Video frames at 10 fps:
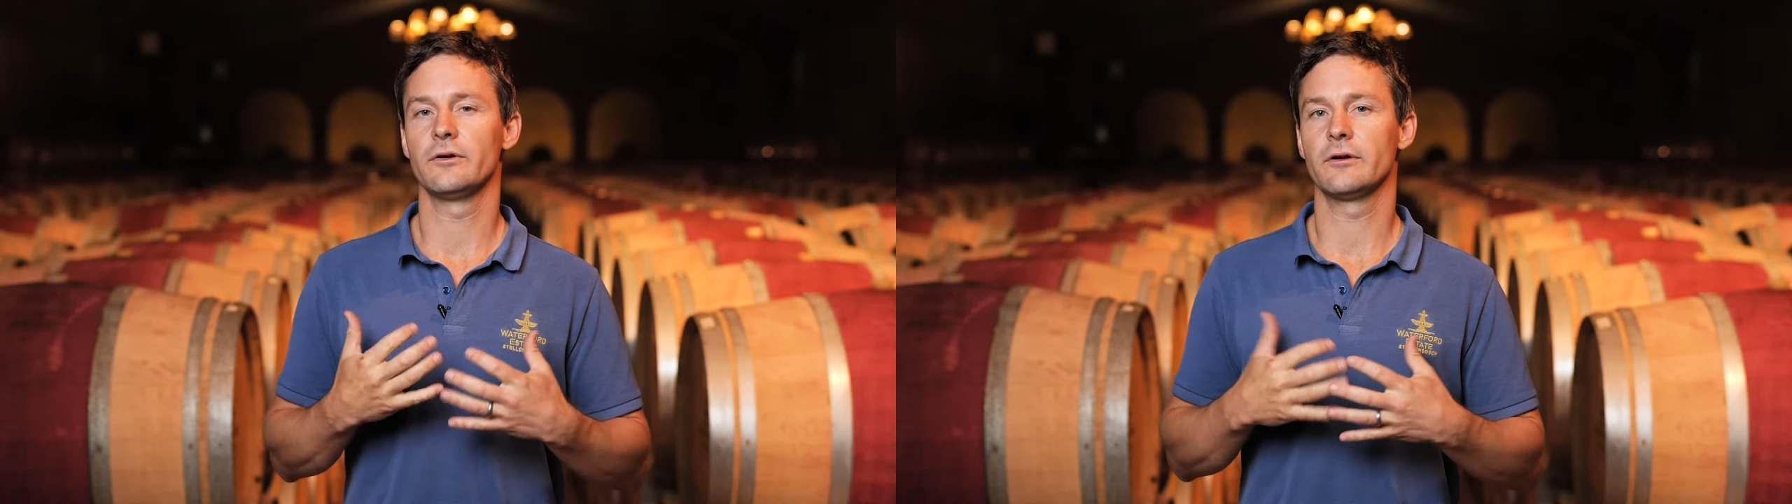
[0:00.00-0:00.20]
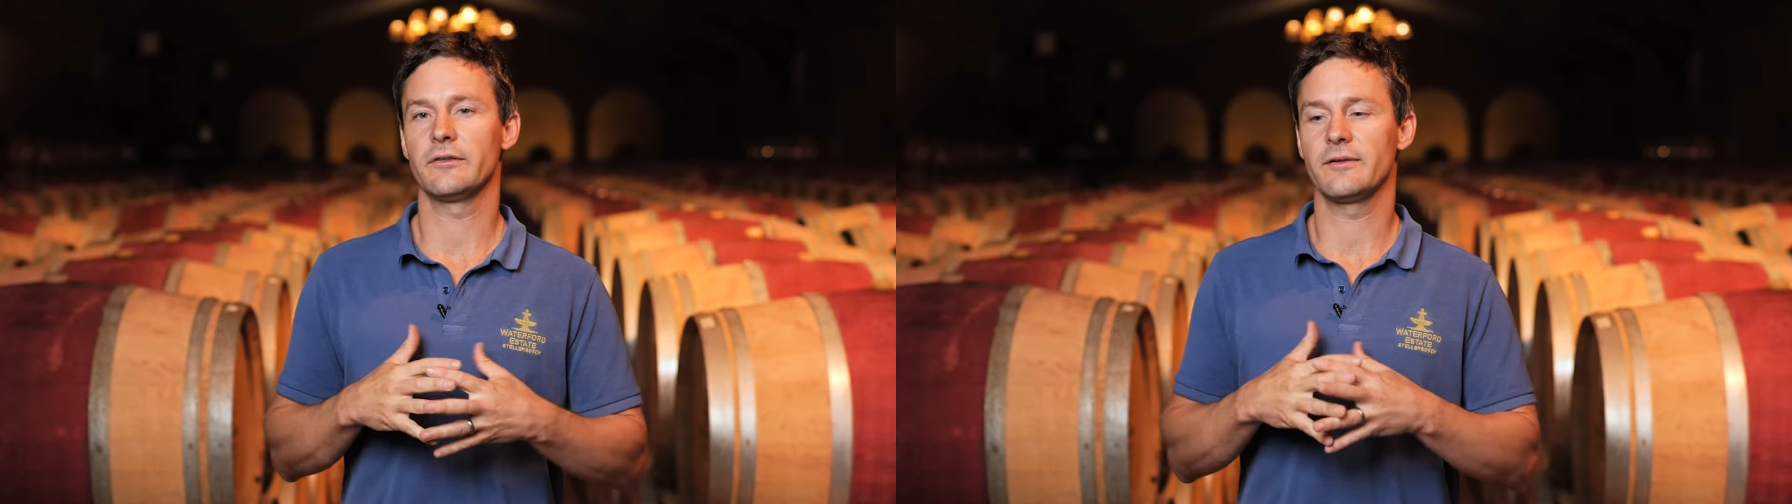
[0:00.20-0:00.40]

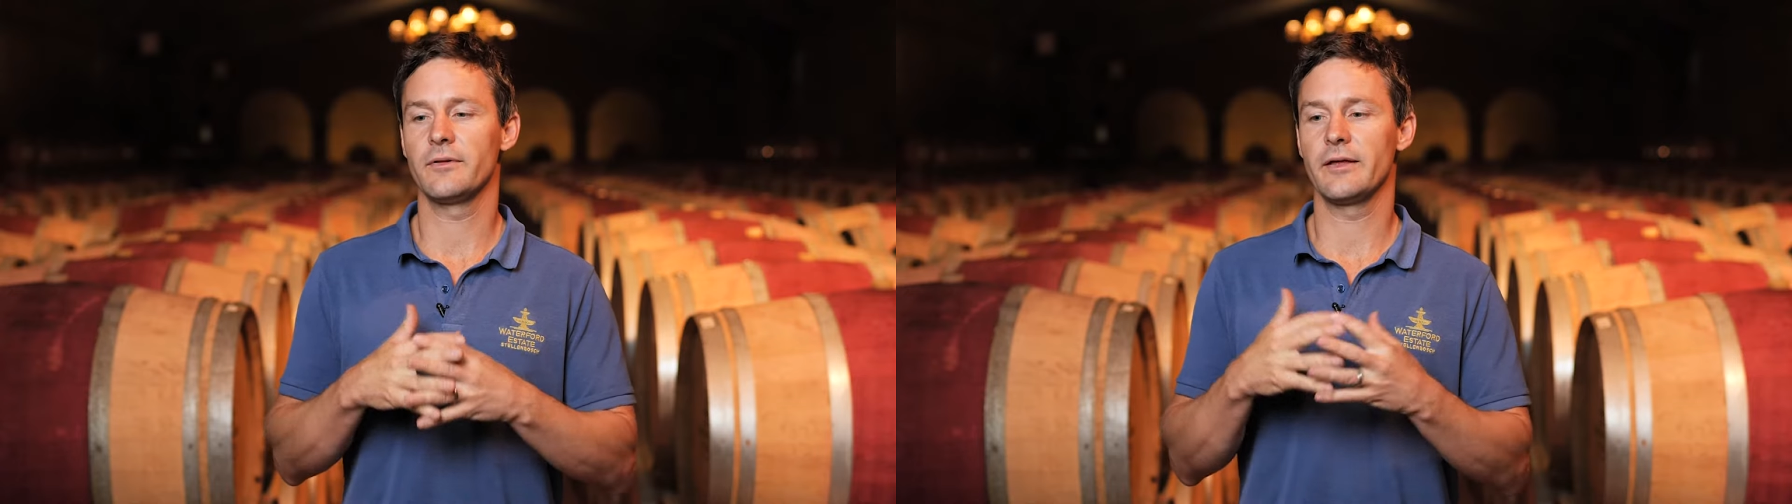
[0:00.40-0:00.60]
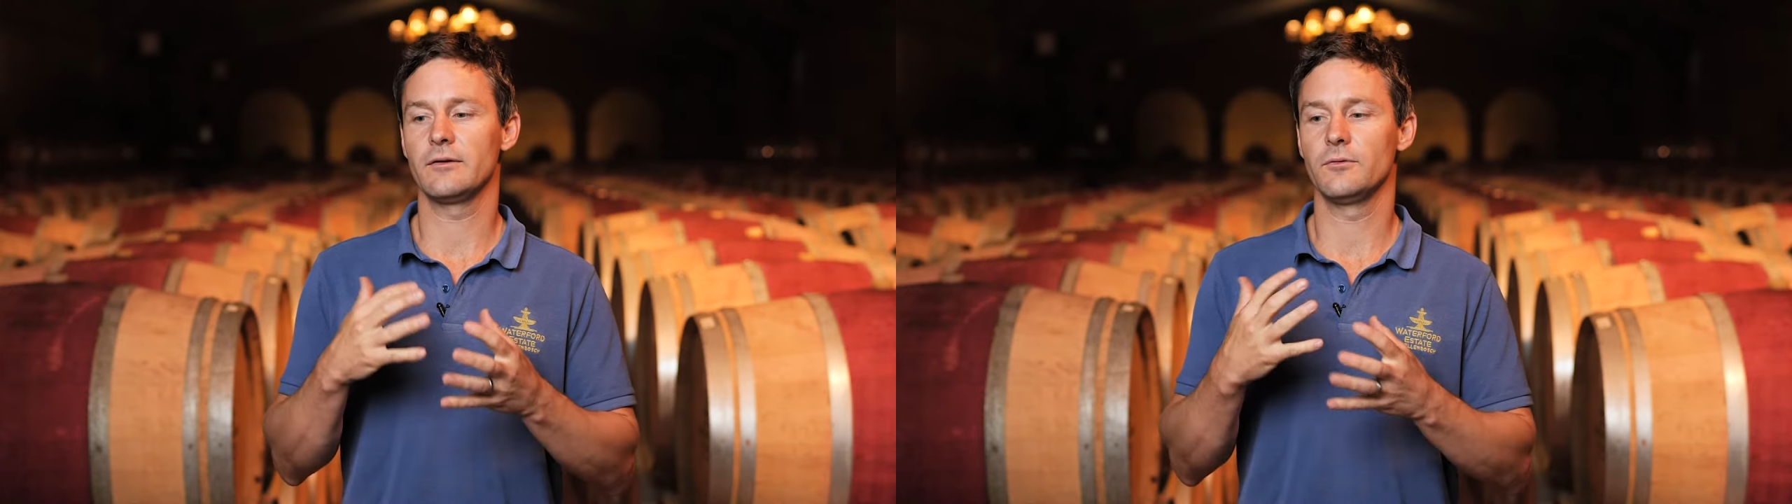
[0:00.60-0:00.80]
you've got some
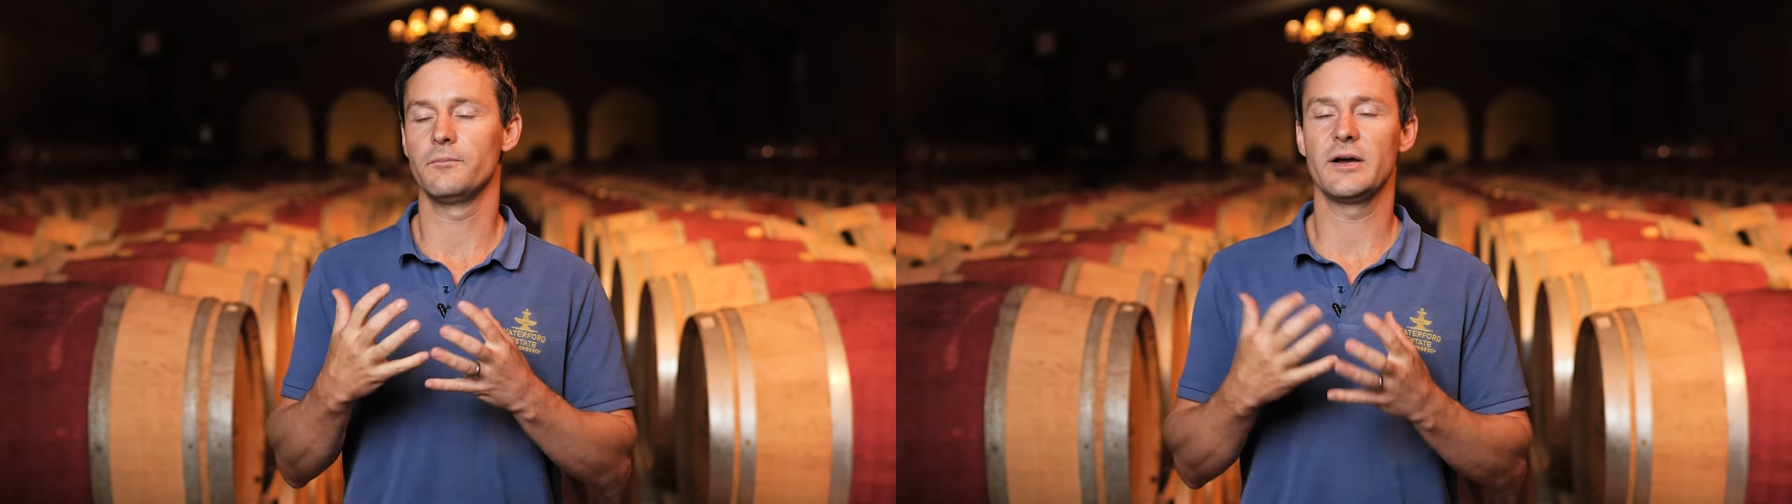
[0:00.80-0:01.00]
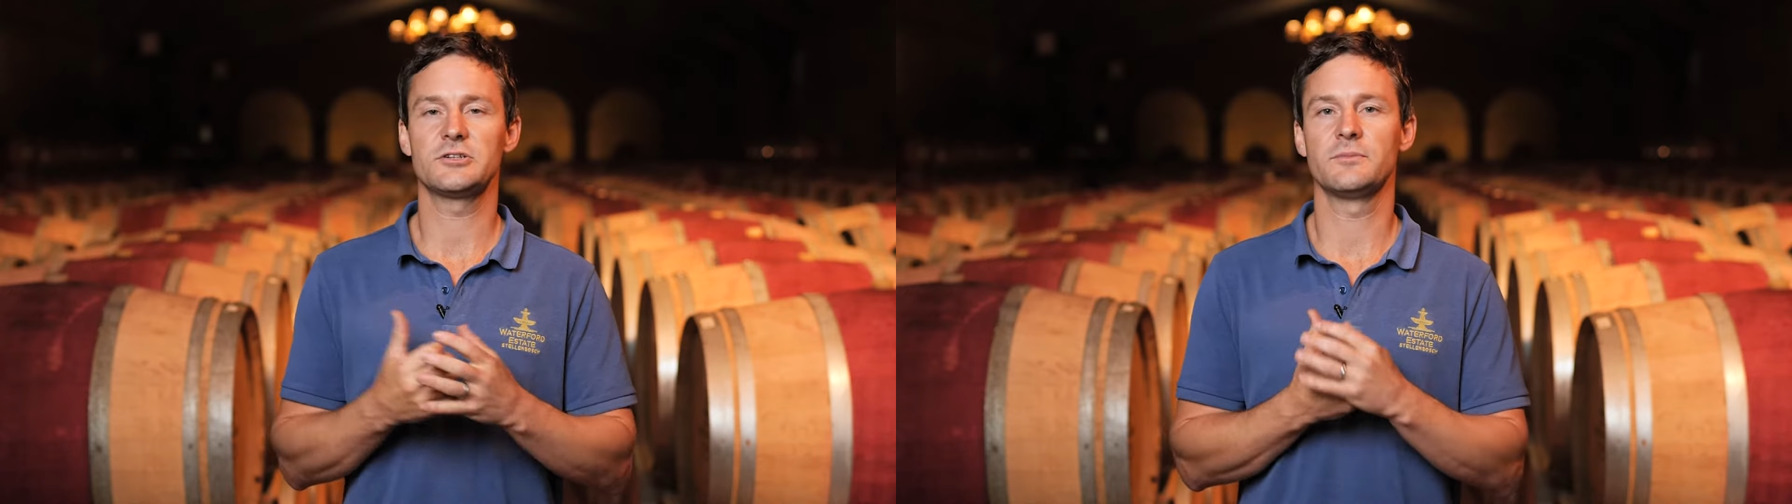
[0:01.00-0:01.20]
of that little
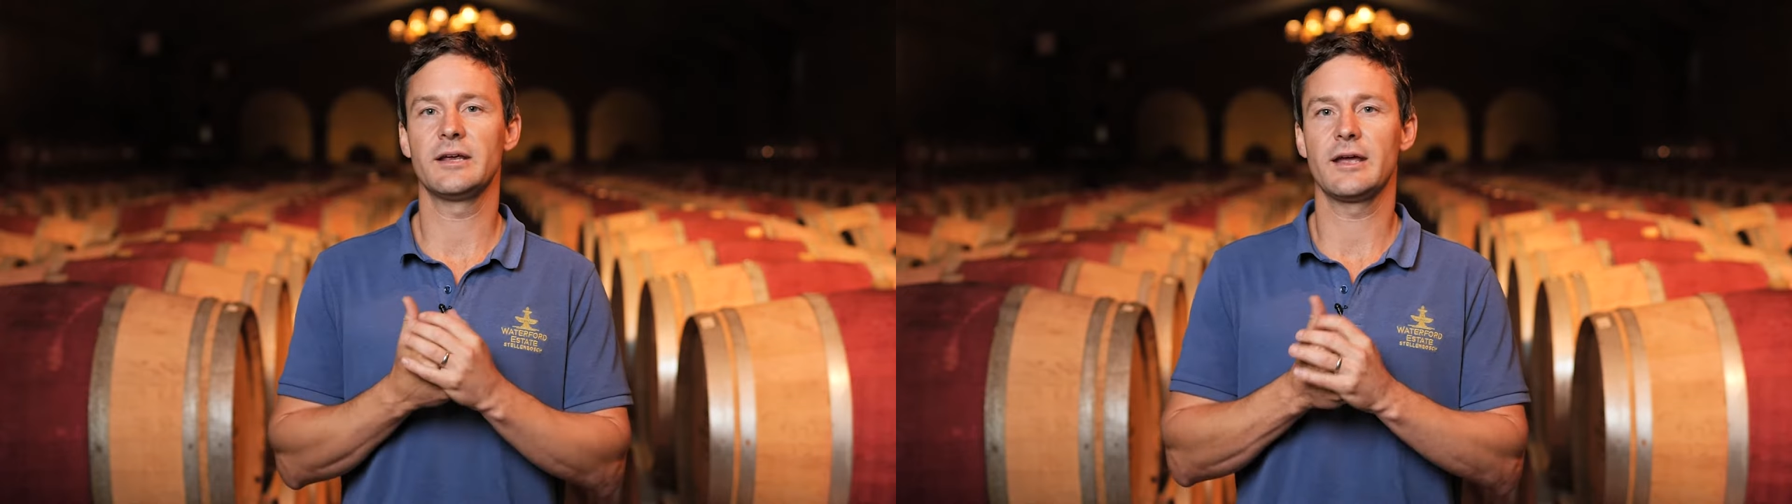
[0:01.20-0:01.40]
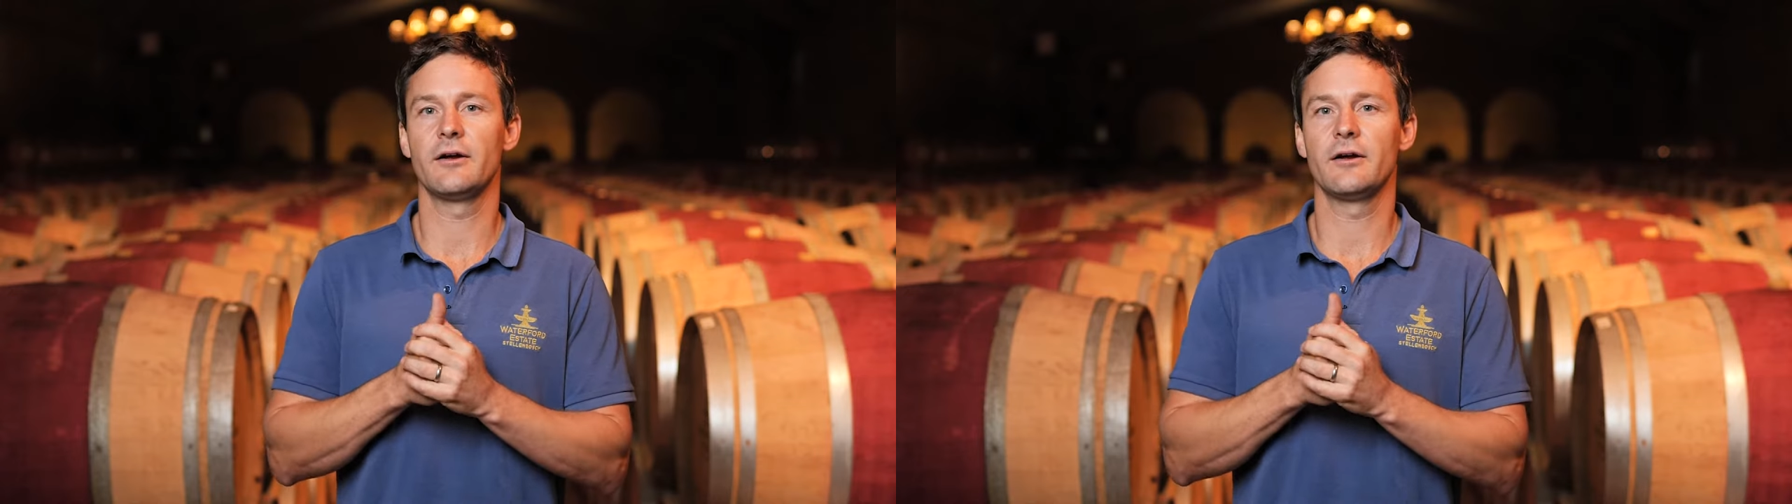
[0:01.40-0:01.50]
mushroomy